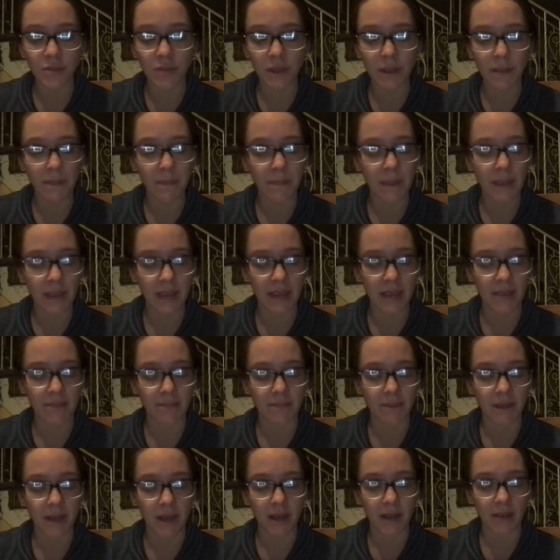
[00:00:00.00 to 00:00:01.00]
my
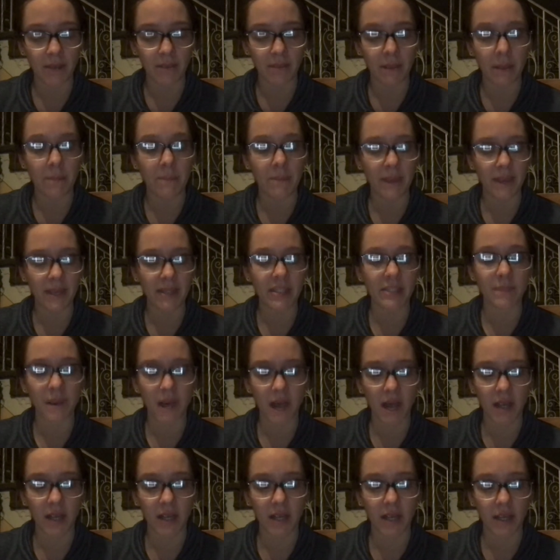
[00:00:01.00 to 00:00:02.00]
pants
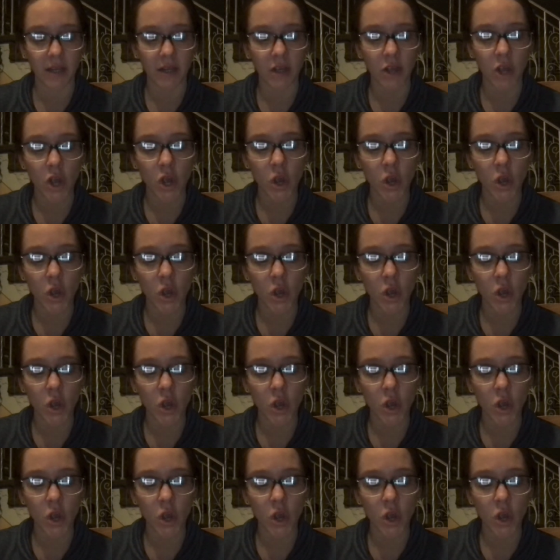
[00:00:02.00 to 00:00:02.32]
pocket,